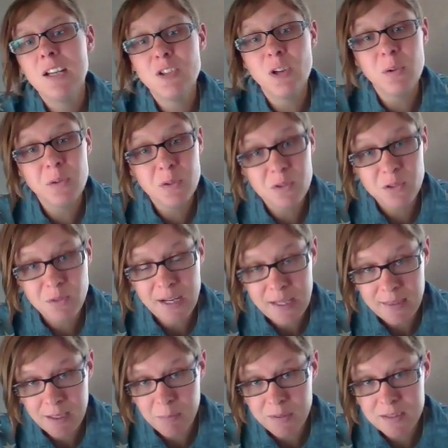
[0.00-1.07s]
don't know to do
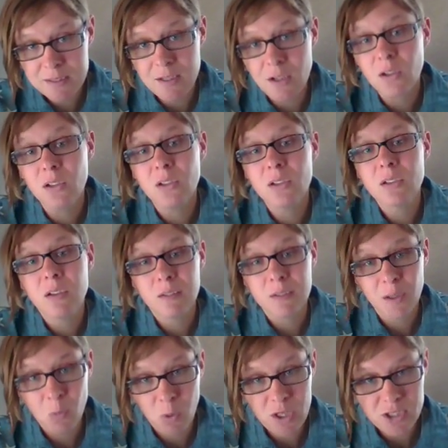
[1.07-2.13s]
anything but snuggle a
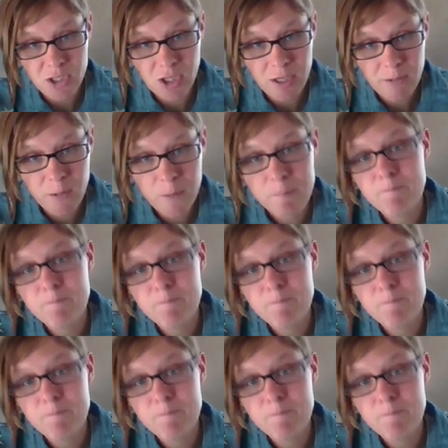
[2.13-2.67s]
little washcloth.